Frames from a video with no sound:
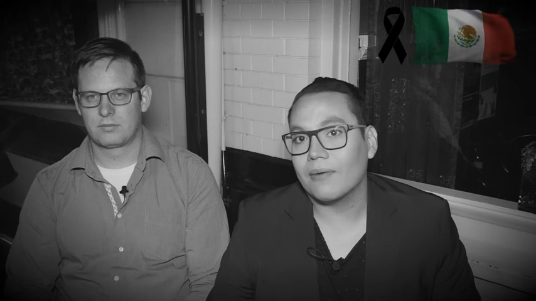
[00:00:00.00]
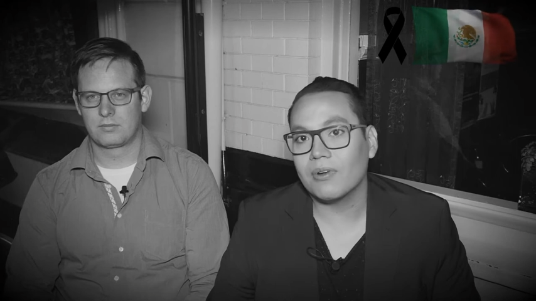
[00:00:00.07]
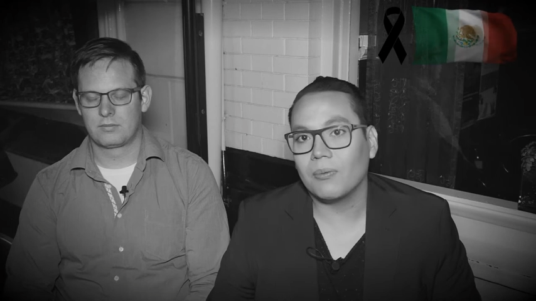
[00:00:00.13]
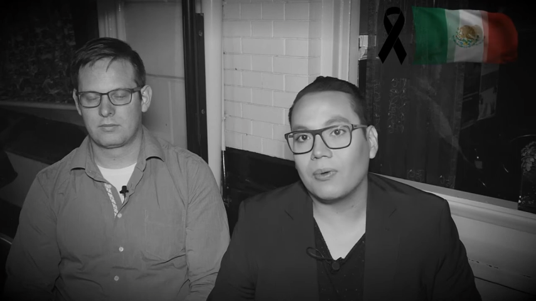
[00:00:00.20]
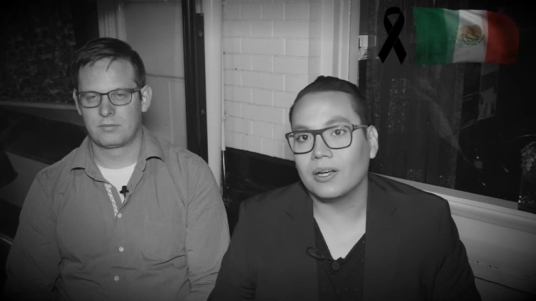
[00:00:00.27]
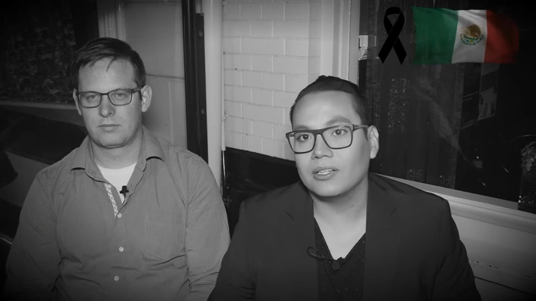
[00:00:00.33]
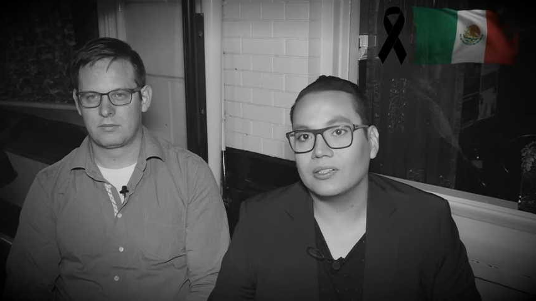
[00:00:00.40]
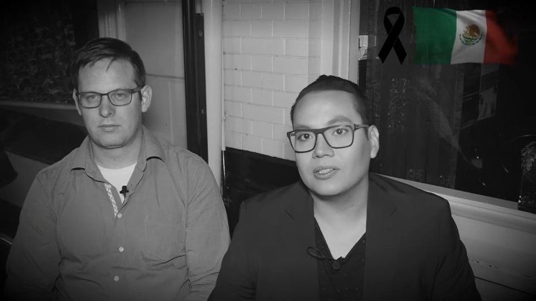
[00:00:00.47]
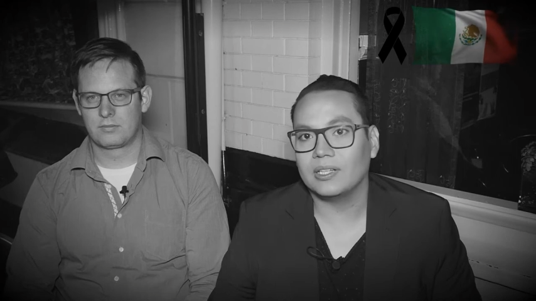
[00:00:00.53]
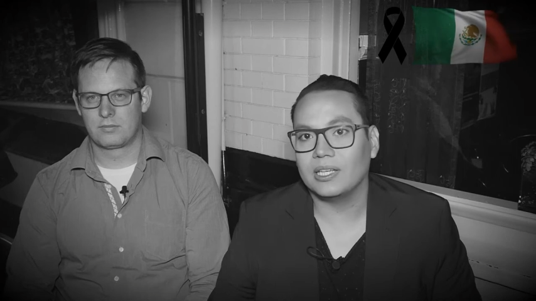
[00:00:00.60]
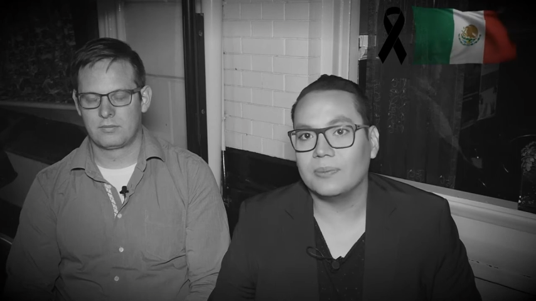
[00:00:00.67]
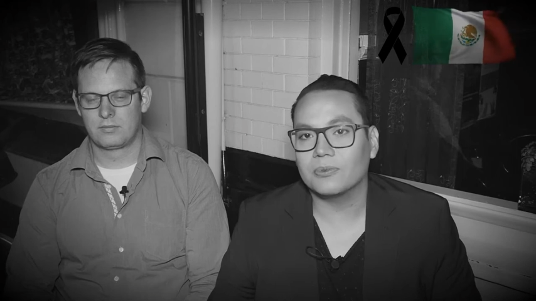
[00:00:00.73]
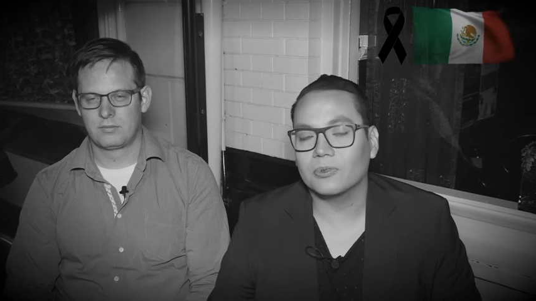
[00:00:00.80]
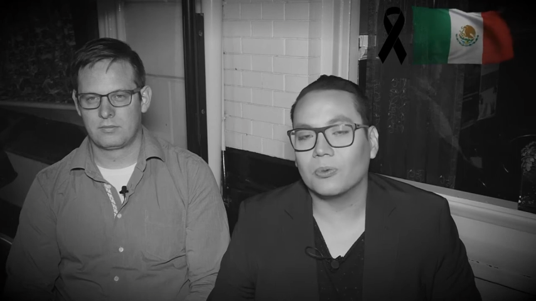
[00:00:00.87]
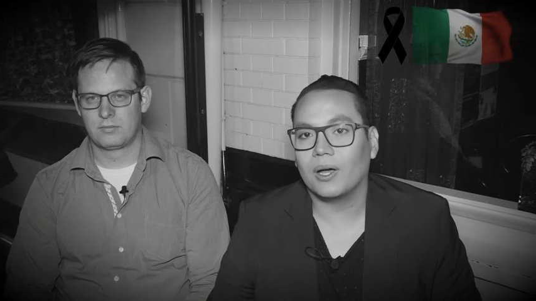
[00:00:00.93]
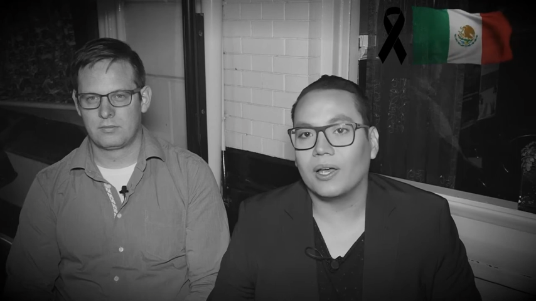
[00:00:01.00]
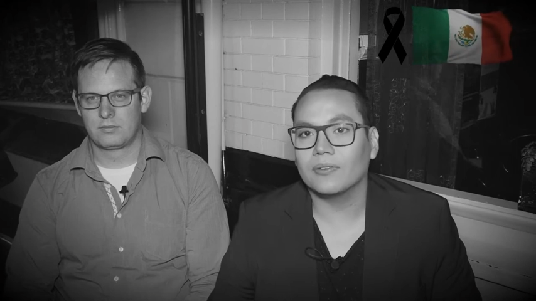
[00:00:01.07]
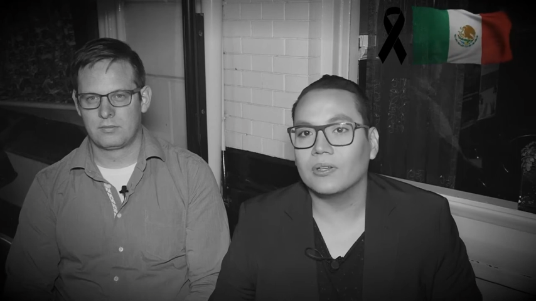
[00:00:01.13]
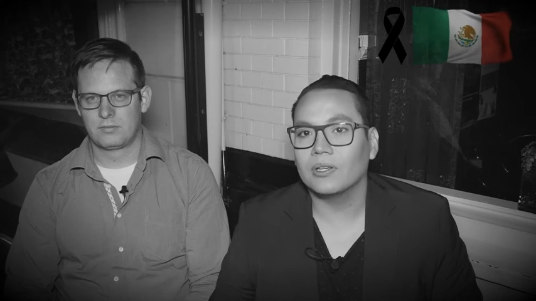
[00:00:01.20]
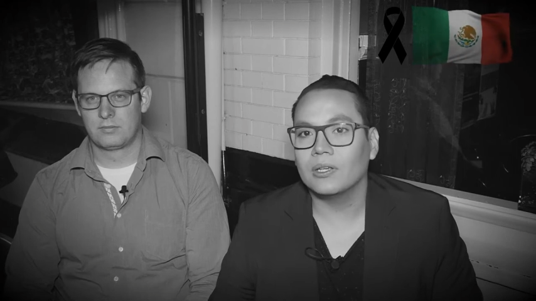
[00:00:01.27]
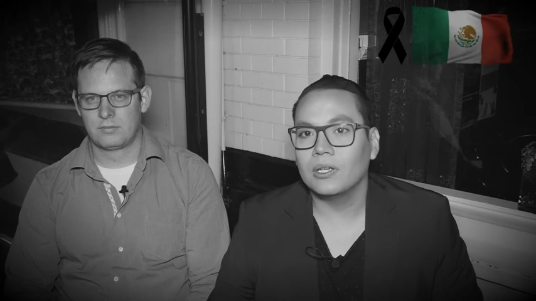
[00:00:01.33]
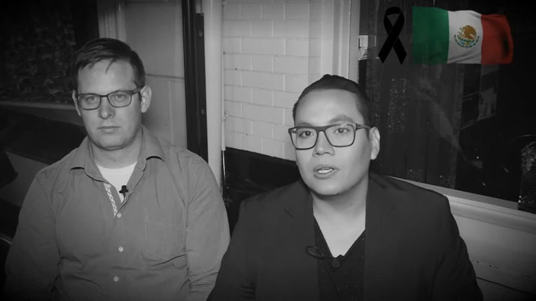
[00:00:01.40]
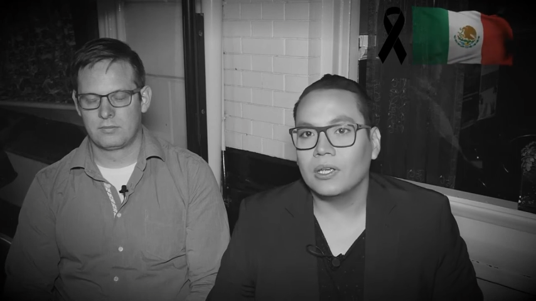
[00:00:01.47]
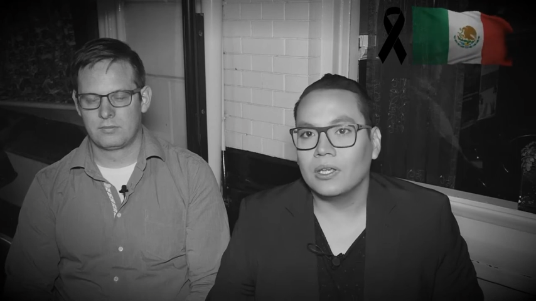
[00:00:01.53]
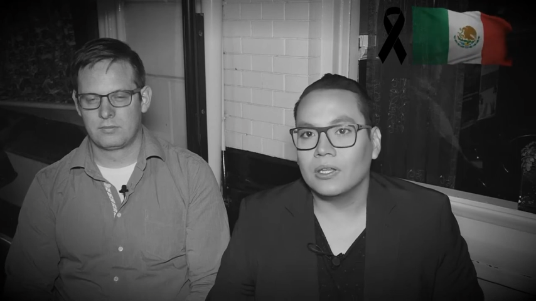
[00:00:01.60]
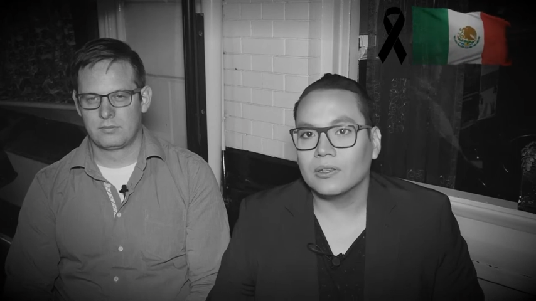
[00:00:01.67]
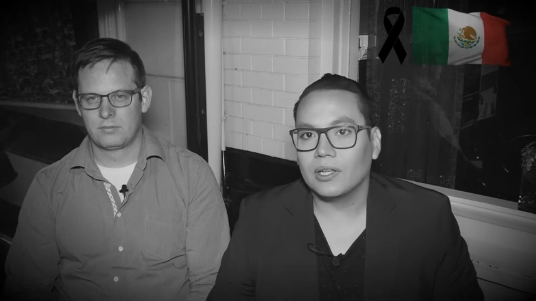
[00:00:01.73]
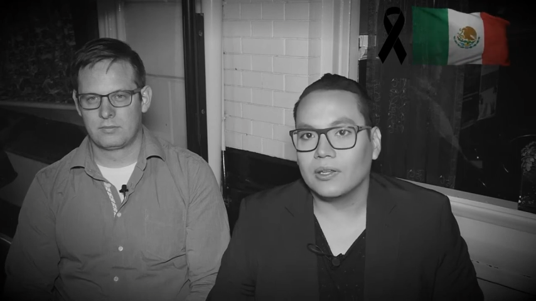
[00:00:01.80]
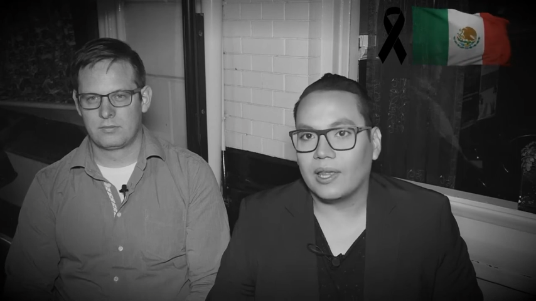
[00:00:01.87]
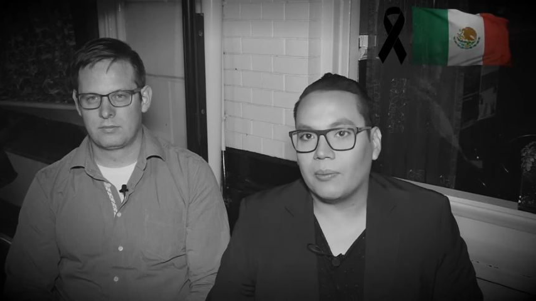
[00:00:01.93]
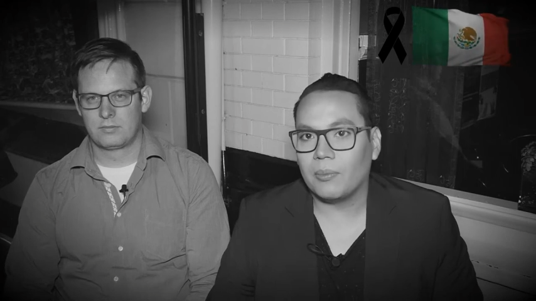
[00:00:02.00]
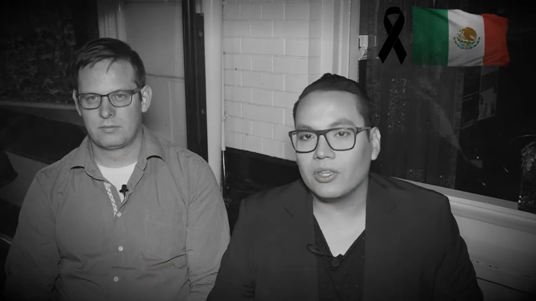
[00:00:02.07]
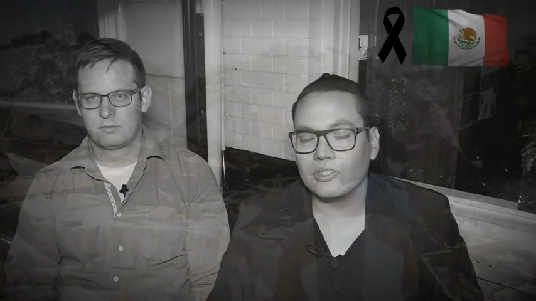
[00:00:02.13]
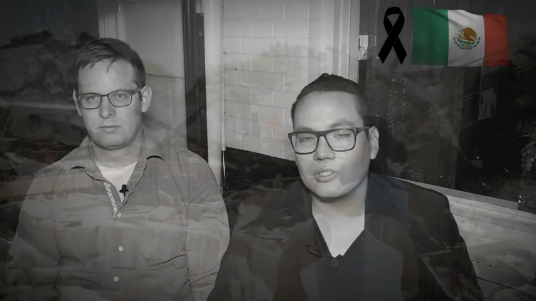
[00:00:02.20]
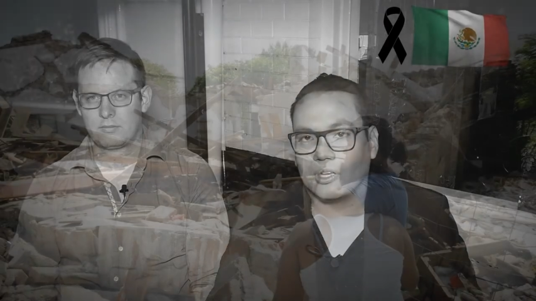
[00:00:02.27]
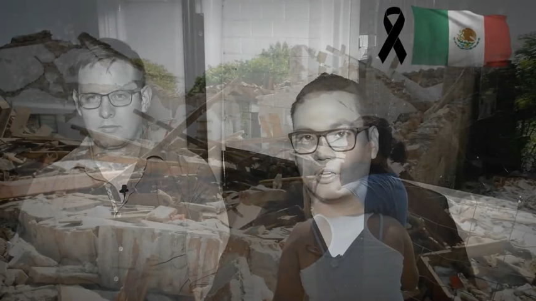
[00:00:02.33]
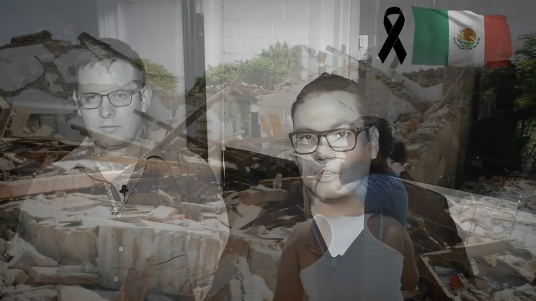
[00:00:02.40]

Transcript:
Speaker 1: everybody's lips was the damage